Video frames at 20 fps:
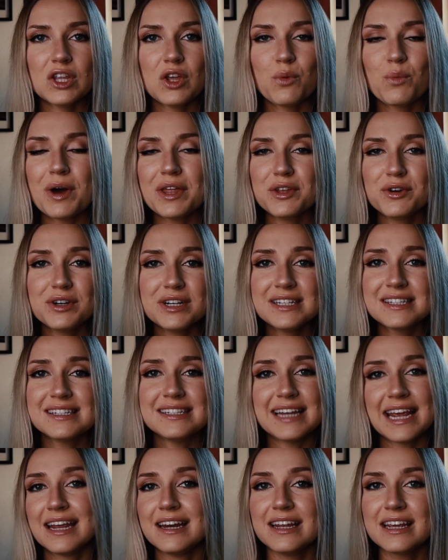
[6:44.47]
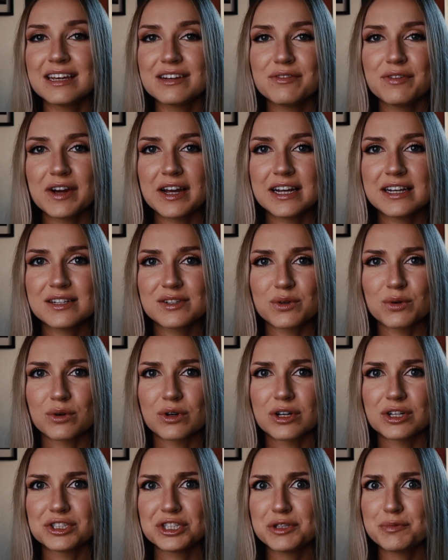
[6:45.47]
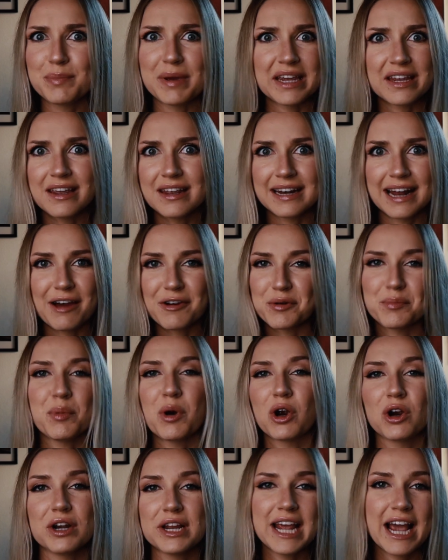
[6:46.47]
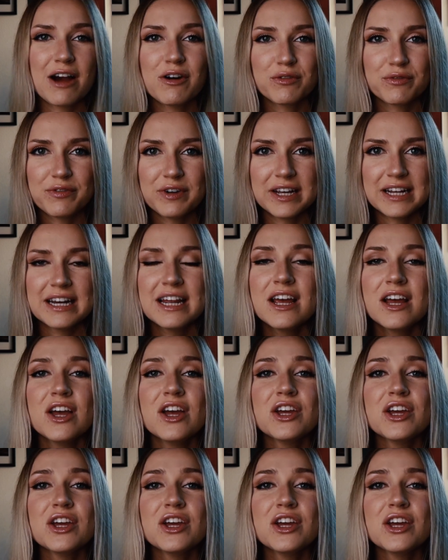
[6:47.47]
Whether it's dating advice or just picking out a party outfit,